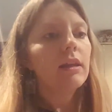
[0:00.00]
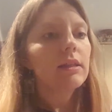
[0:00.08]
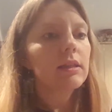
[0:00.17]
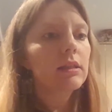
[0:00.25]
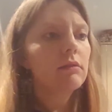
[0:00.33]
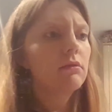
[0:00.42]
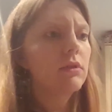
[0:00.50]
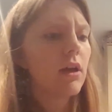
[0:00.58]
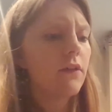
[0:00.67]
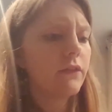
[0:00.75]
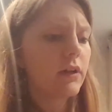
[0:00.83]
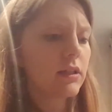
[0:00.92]
is
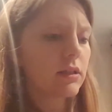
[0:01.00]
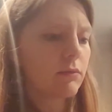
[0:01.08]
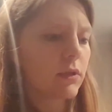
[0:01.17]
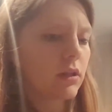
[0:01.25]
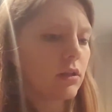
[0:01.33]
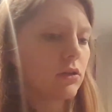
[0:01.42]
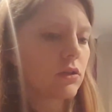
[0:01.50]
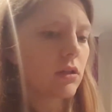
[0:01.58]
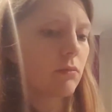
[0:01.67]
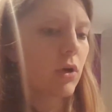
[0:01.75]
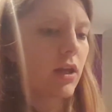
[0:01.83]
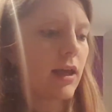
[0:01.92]
definitely something that looks
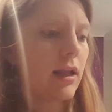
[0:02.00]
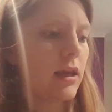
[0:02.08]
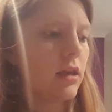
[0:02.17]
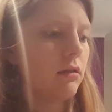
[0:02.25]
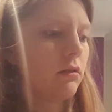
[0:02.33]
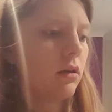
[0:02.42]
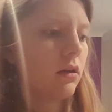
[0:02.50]
up my alley.